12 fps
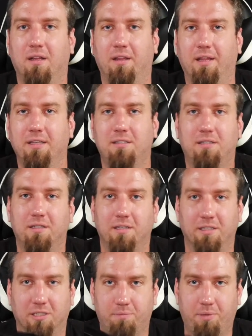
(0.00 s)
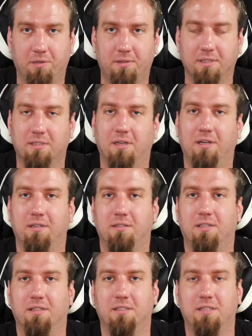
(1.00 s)
This, you just bolt this on
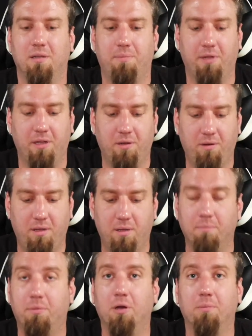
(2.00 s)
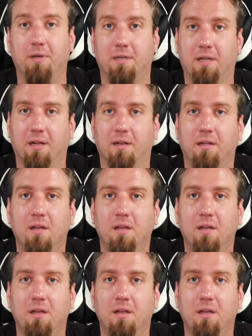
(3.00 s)
to the CPU and boom, you're done.